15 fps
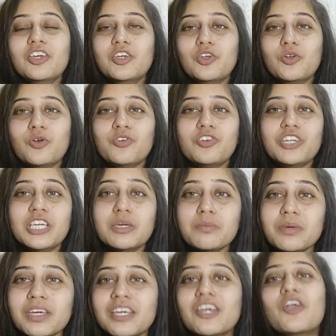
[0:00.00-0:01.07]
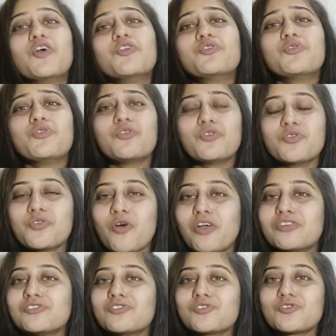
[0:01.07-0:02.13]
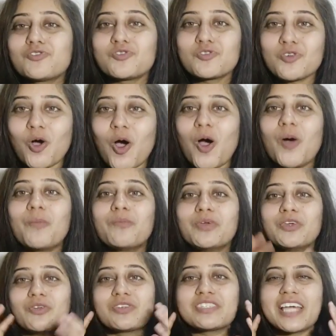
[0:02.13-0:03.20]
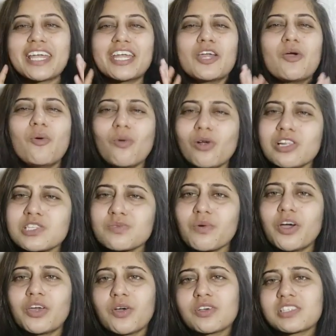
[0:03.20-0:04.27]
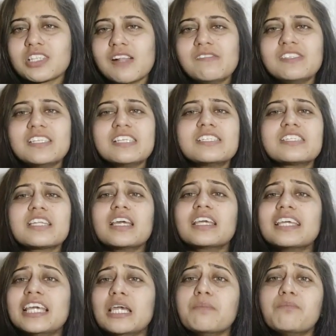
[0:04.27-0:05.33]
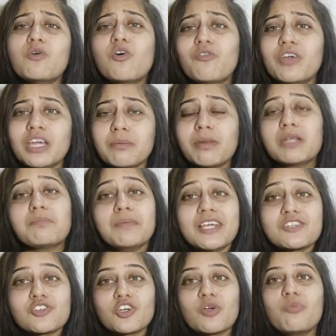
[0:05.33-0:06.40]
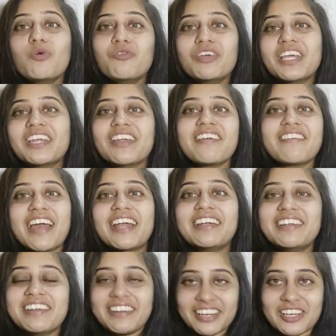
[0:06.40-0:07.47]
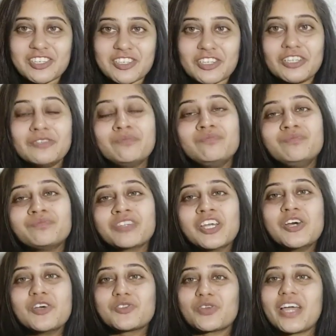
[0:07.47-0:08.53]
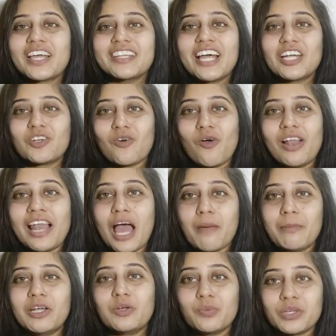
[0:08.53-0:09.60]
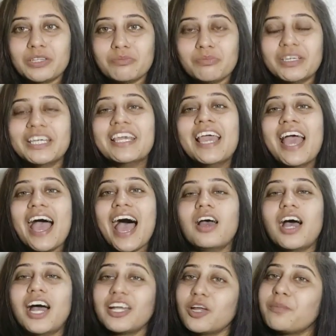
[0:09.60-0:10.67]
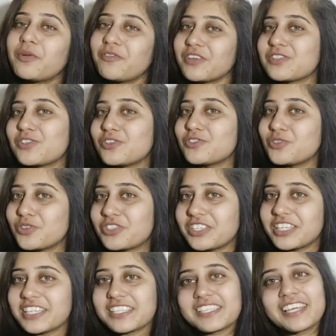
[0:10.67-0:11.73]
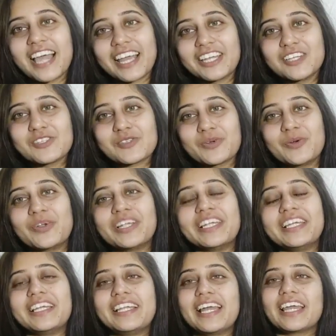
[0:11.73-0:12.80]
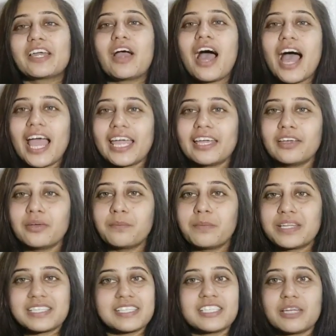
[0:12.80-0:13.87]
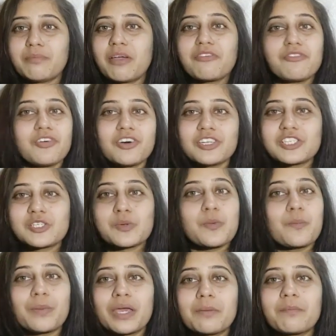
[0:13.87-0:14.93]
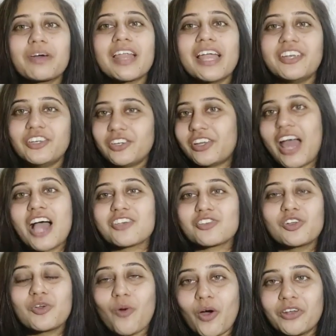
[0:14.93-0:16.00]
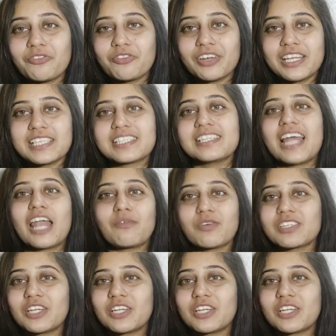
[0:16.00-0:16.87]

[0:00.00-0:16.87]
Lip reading: dreaming, do not stop setting goals for yourself. Just keep moving, but make sure you're moving in the right direction. So yeah, that all happened with me. under Professor Joshi's guidance only, like I presented my first paper at an international conference, that